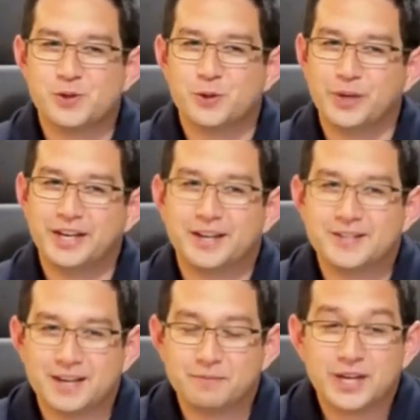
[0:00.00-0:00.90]
do the
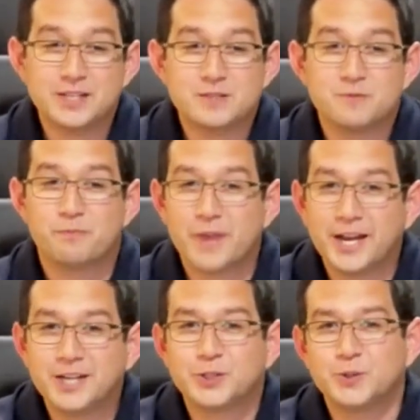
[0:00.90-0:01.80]
Windows updates.
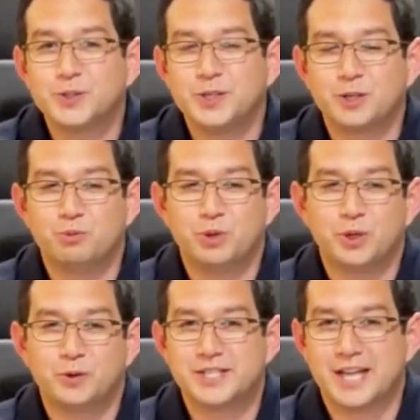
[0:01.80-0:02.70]
Make sure that your
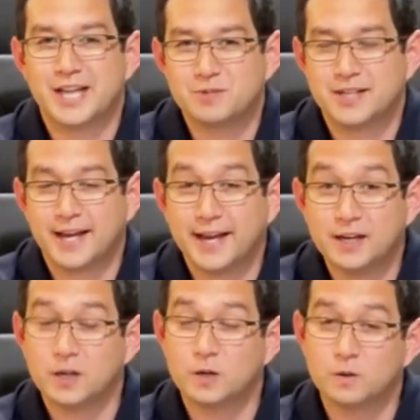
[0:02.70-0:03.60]
computer is up to
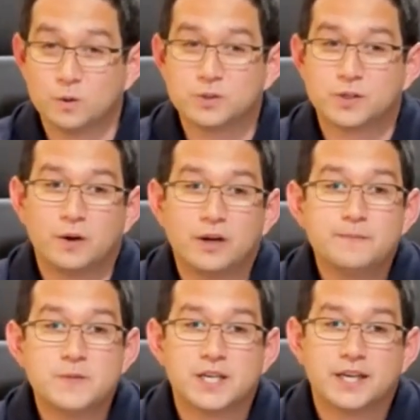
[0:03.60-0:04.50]
date at all
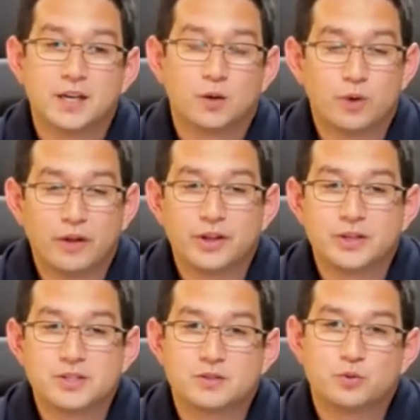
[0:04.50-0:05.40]
times. Run
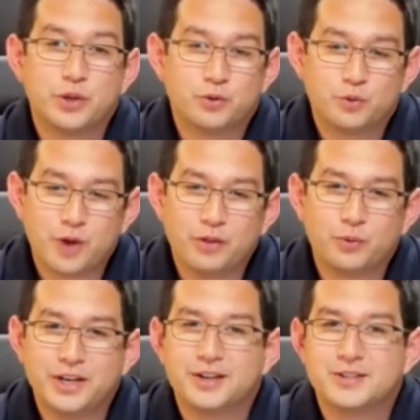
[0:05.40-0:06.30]

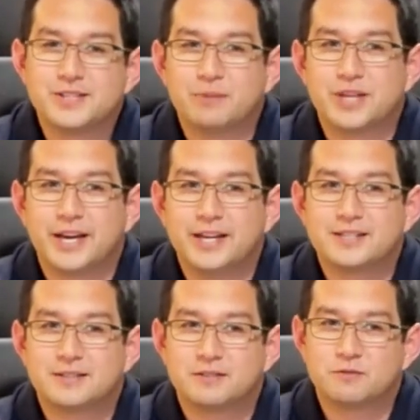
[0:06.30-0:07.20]
the Windows
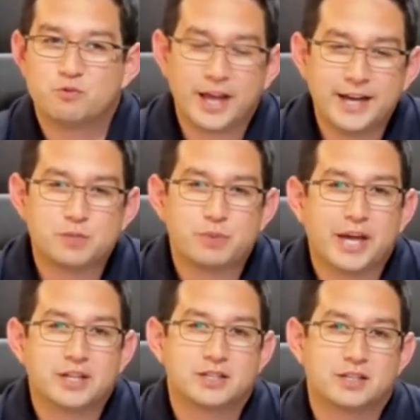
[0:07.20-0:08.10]
updates, latest
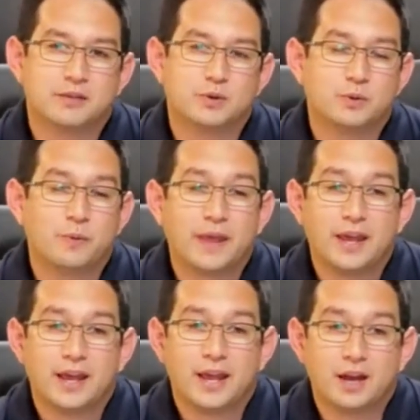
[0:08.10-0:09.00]
patches level,
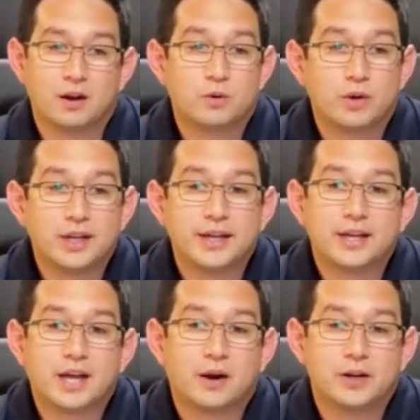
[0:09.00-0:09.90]
and I'd
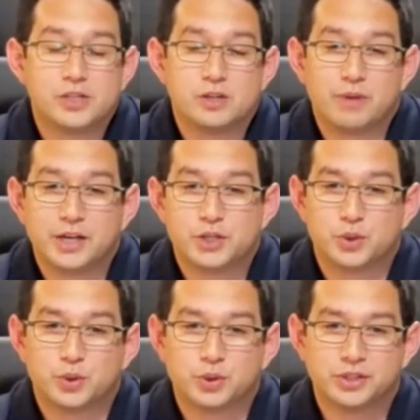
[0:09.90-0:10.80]
really encourage you to make
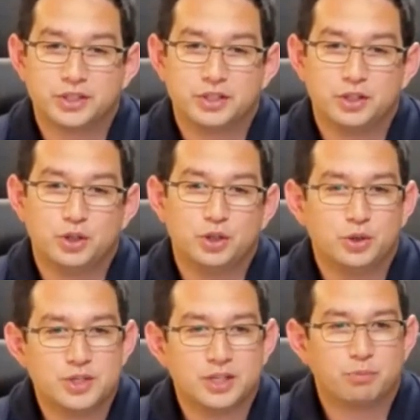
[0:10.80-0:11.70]
sure that
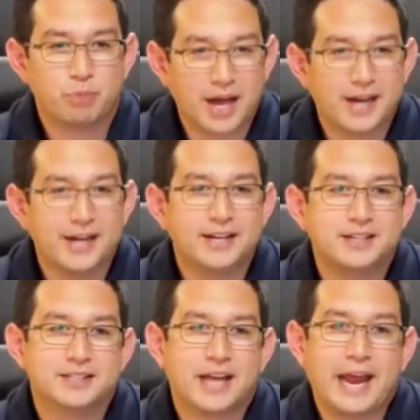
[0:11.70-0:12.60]
you're using a
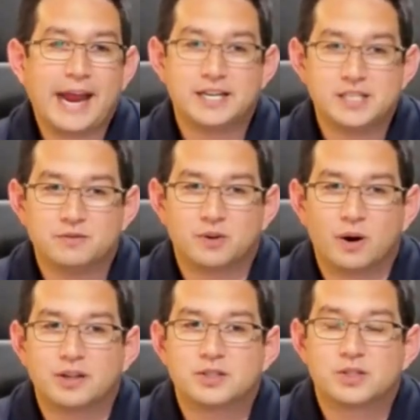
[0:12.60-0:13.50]
paid
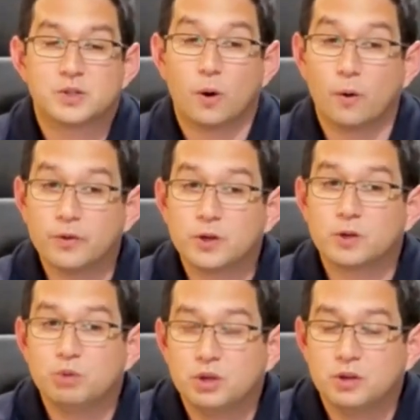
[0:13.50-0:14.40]
antivirus on the
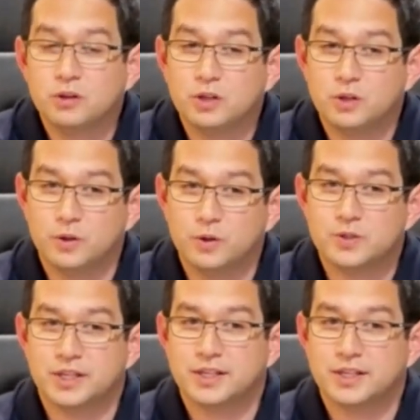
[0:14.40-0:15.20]
computer that you're